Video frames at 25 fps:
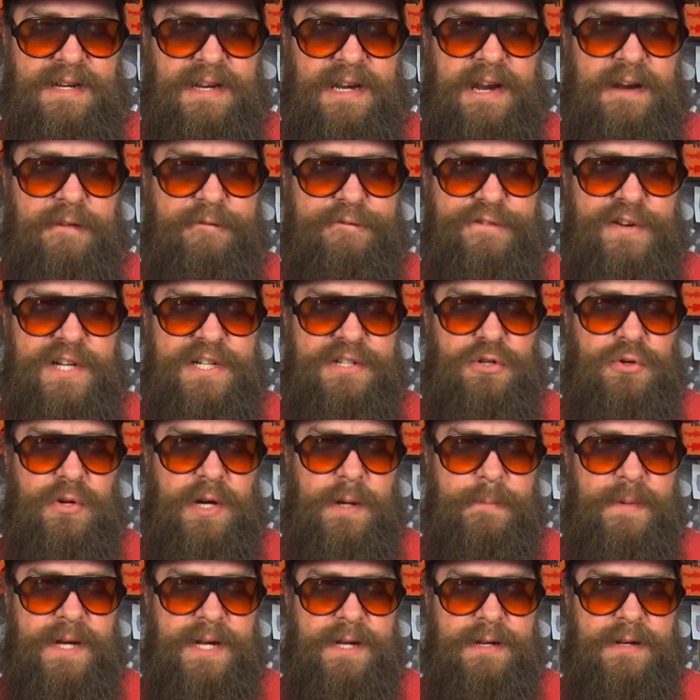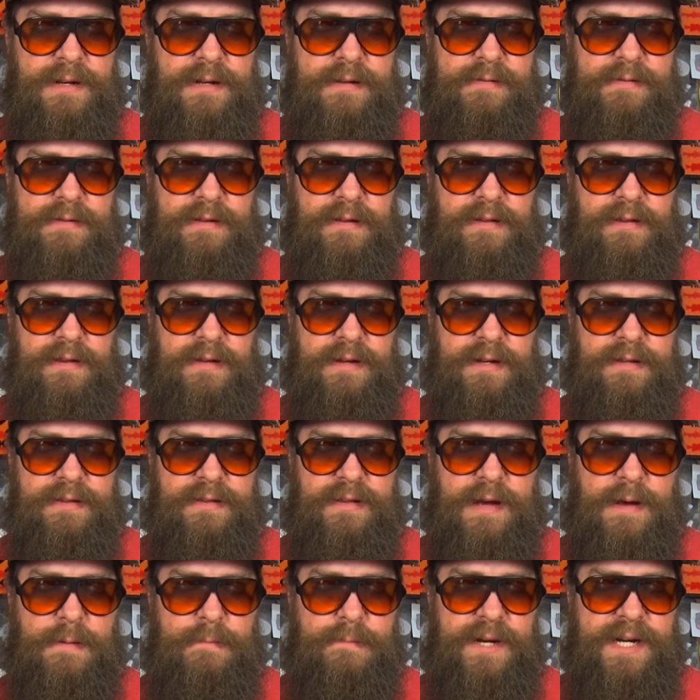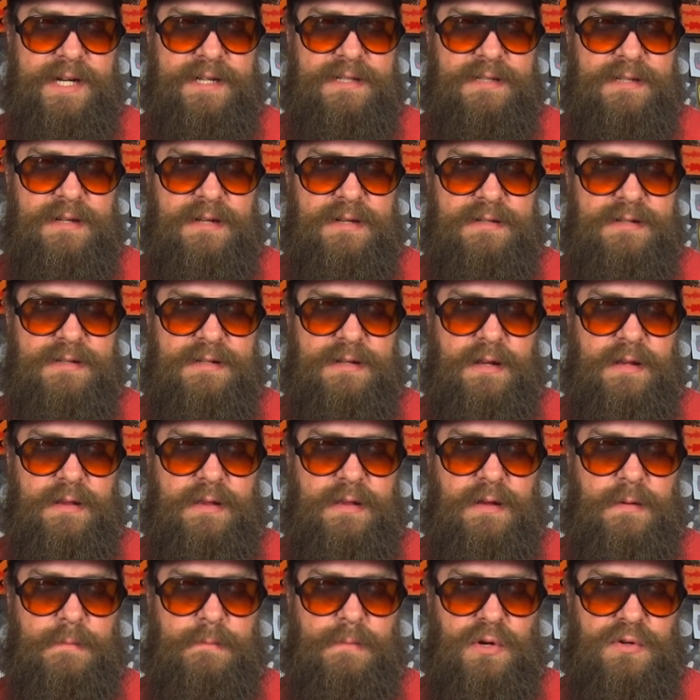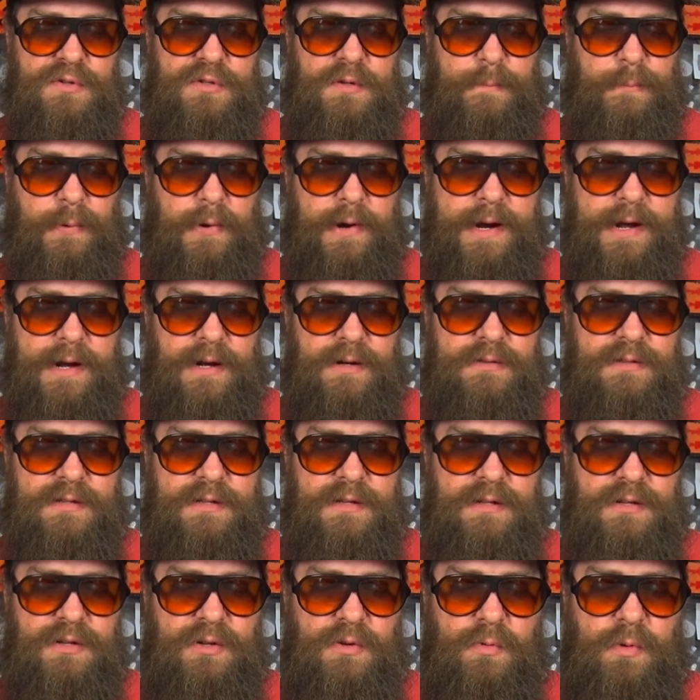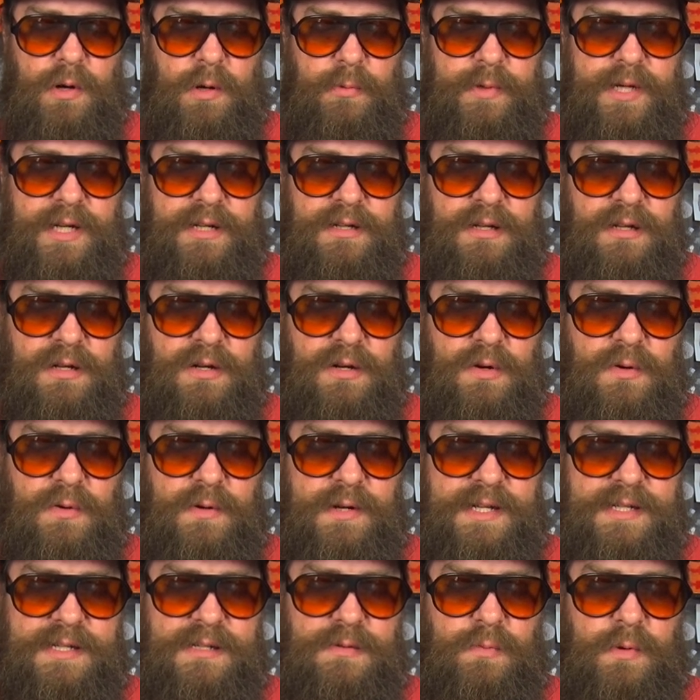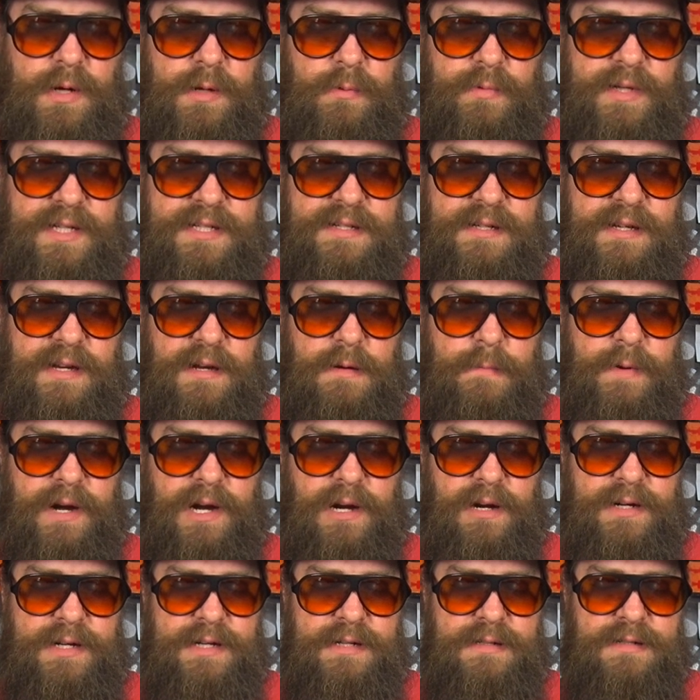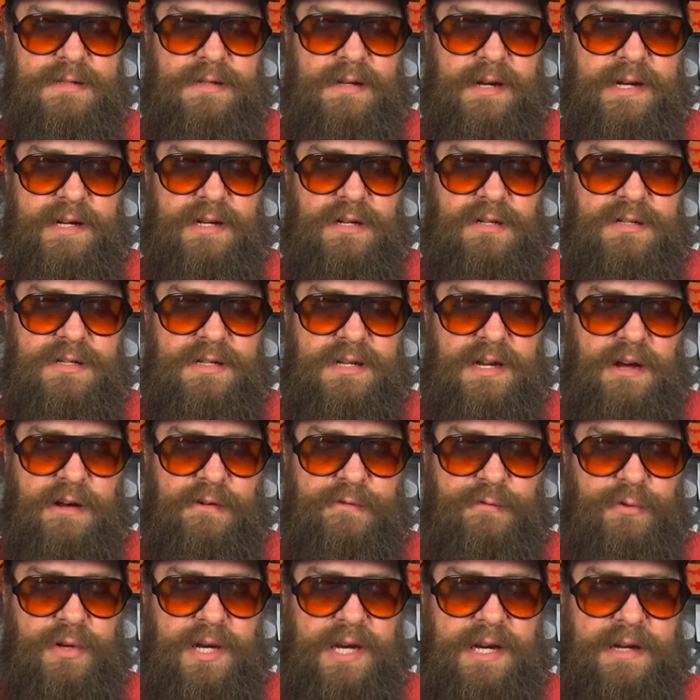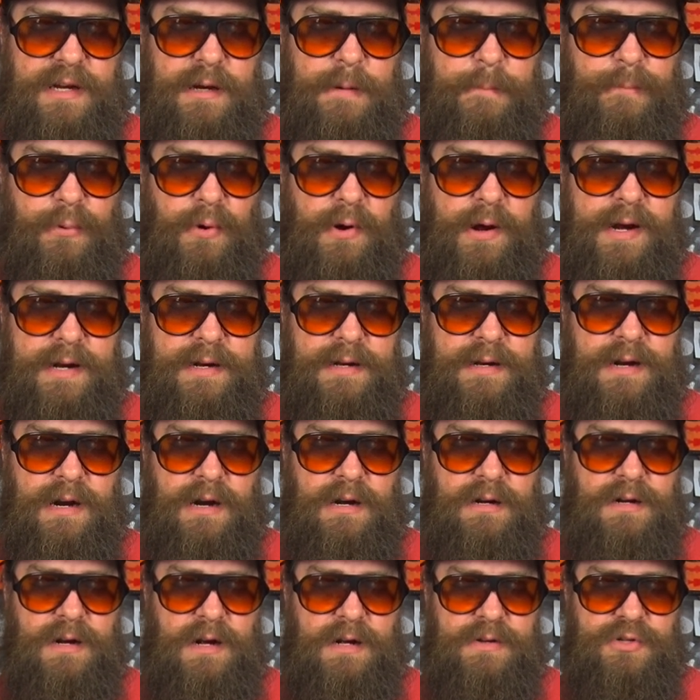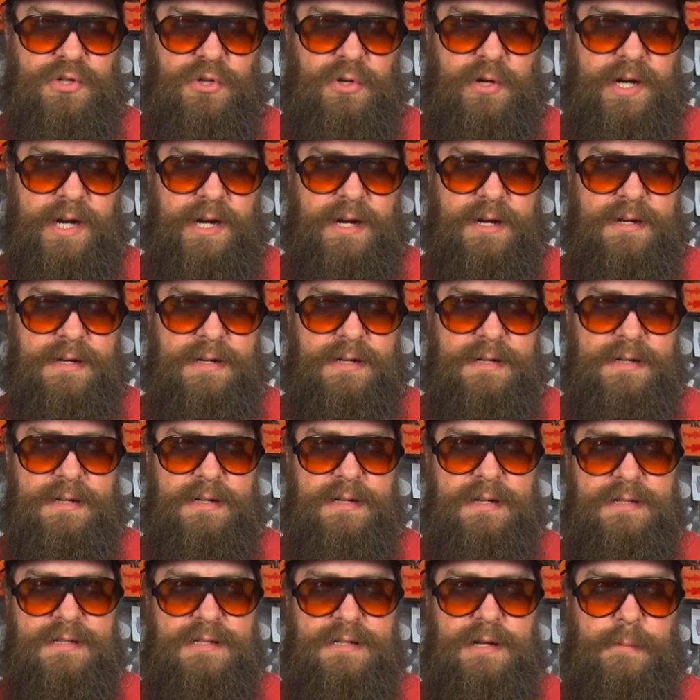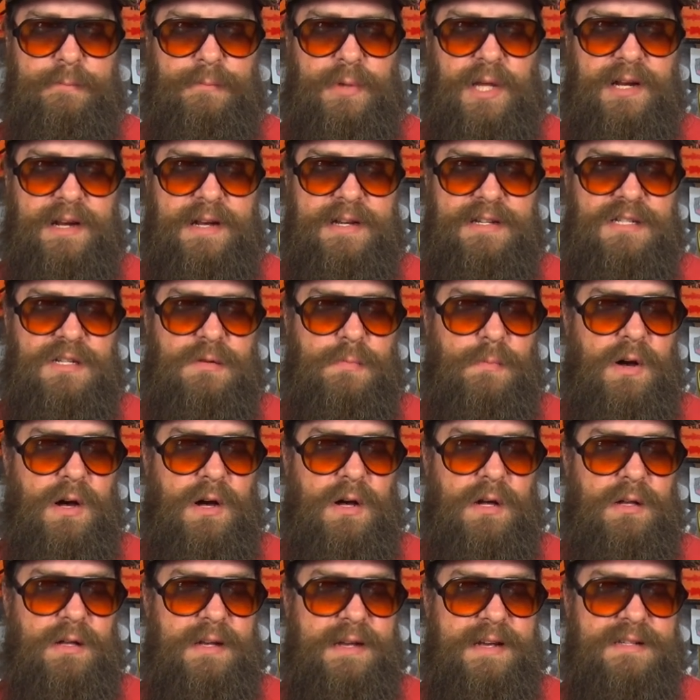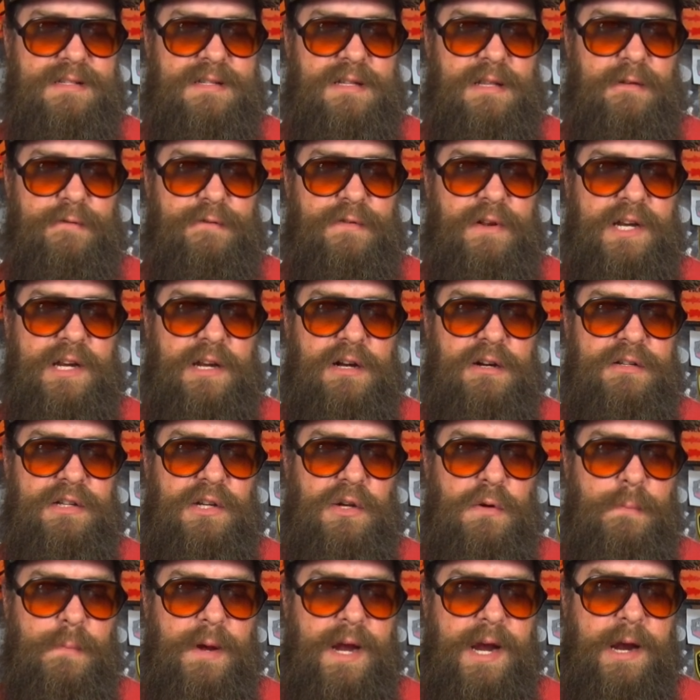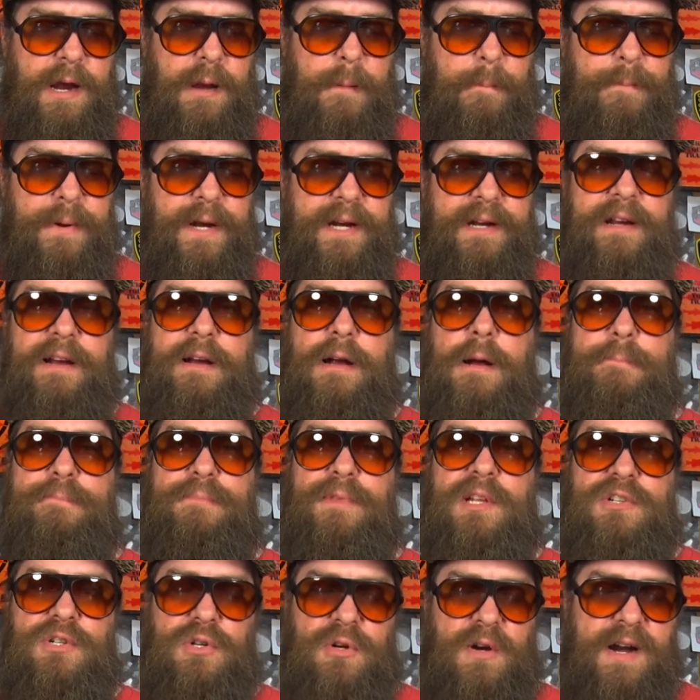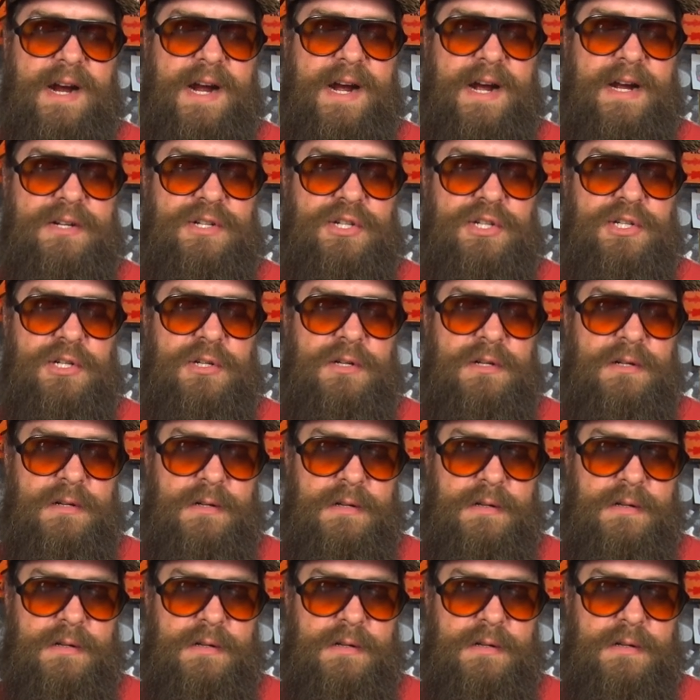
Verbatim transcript: an infantryman, the thing that makes us the most proud to do what we do is when we see Americans like yourself taking pride in our country. Something as small as the video you made picking up the trash.